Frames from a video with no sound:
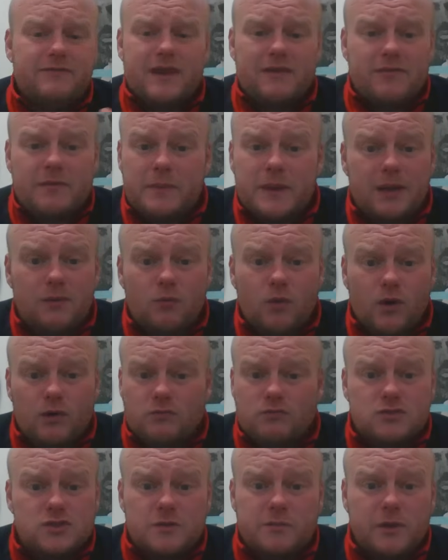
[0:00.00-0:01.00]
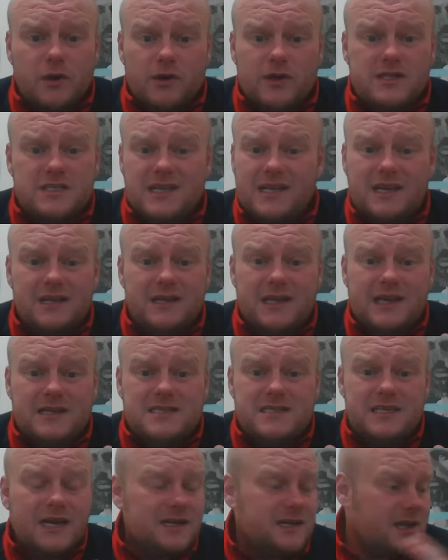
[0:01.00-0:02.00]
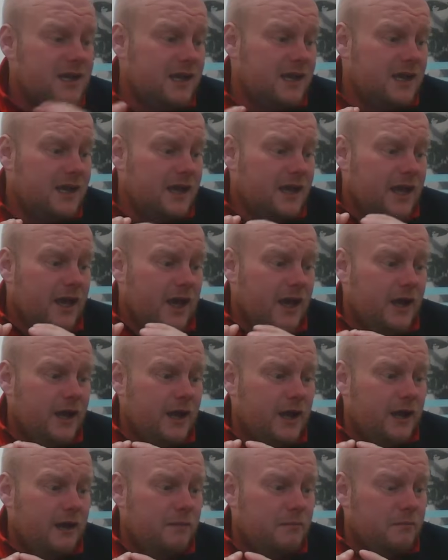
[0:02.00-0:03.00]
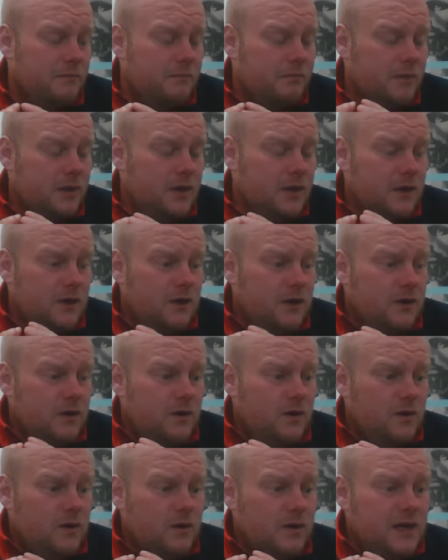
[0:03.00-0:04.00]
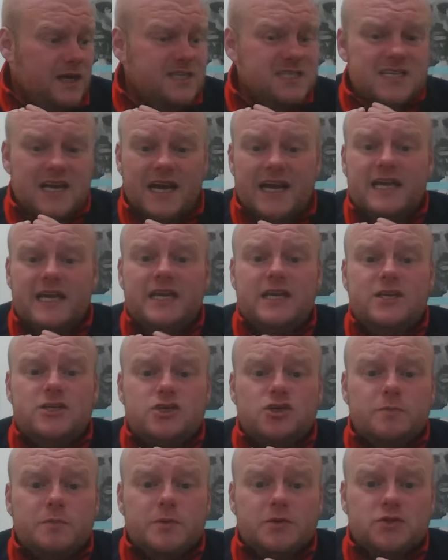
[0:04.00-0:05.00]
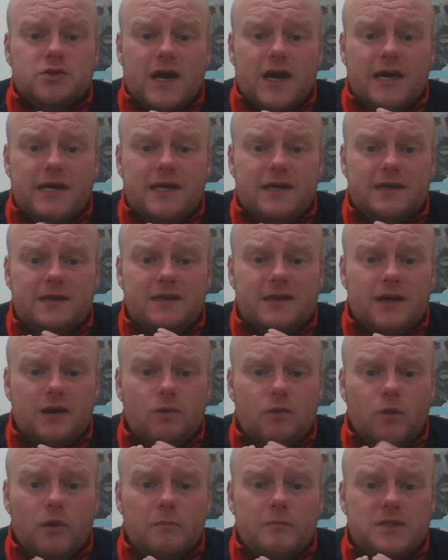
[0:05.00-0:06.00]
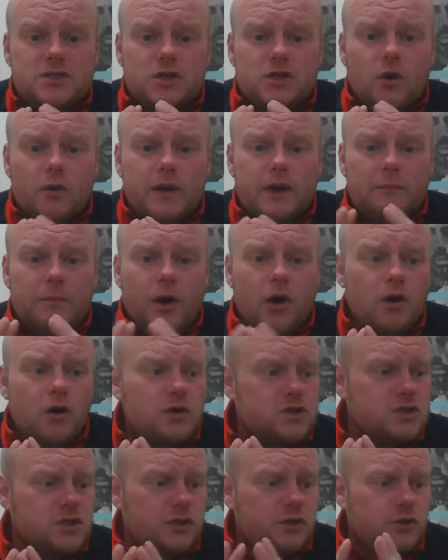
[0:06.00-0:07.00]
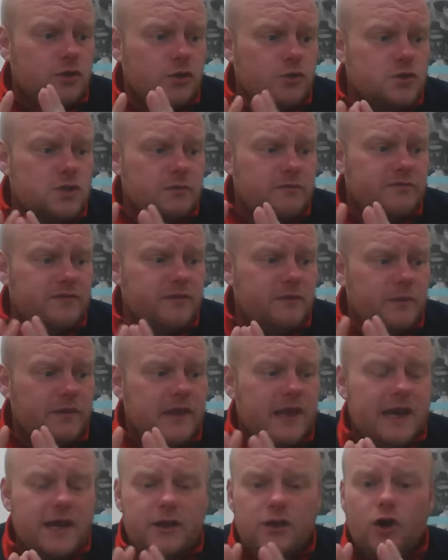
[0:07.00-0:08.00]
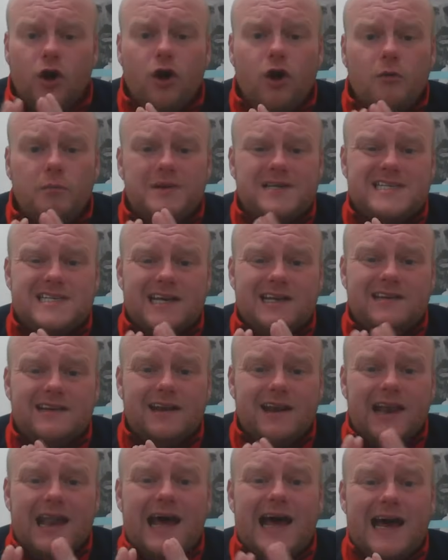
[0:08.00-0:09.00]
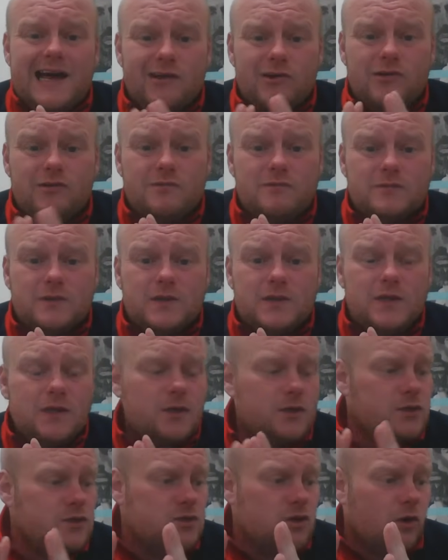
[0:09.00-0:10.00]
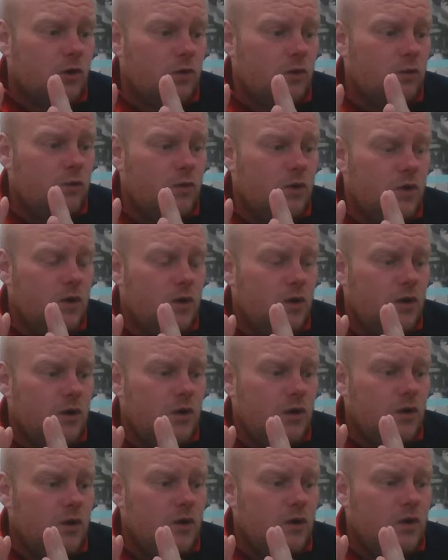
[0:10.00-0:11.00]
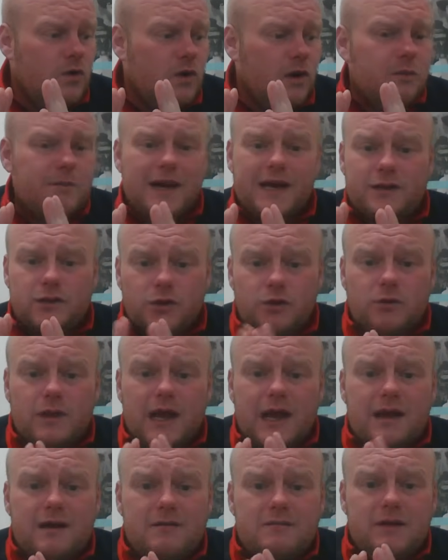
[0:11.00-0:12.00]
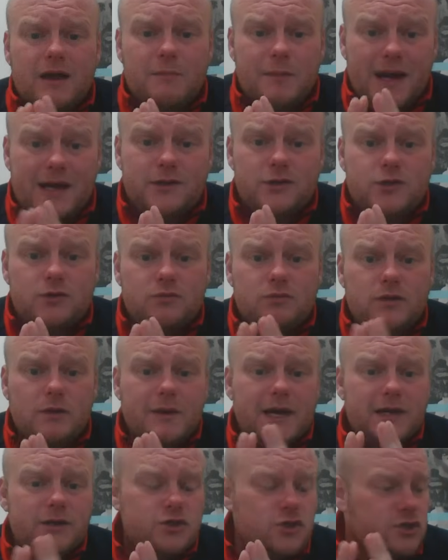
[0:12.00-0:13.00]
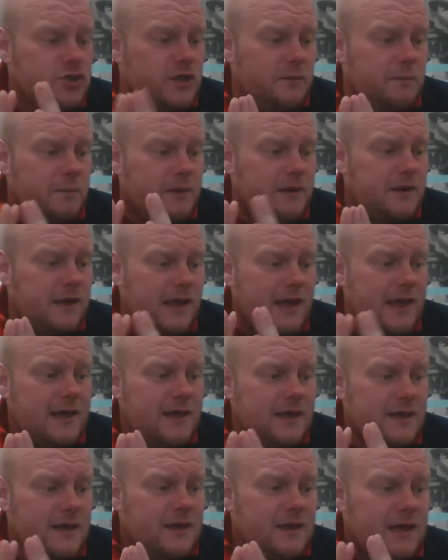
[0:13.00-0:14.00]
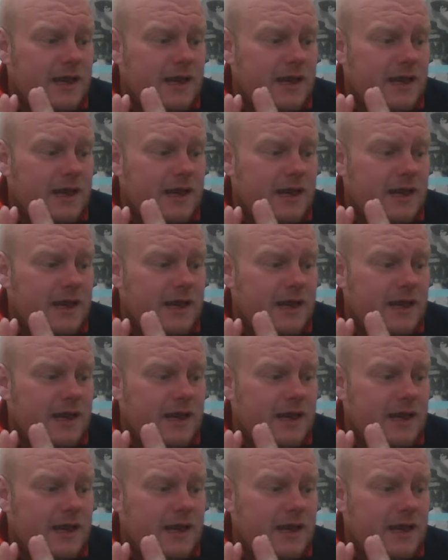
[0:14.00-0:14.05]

I've never been in one, to be honest, at the Etihad. Um, Asahi Super Dry want me to go in a box and do something with their 0% lager. So I might do that. I might do. I might just nip in there,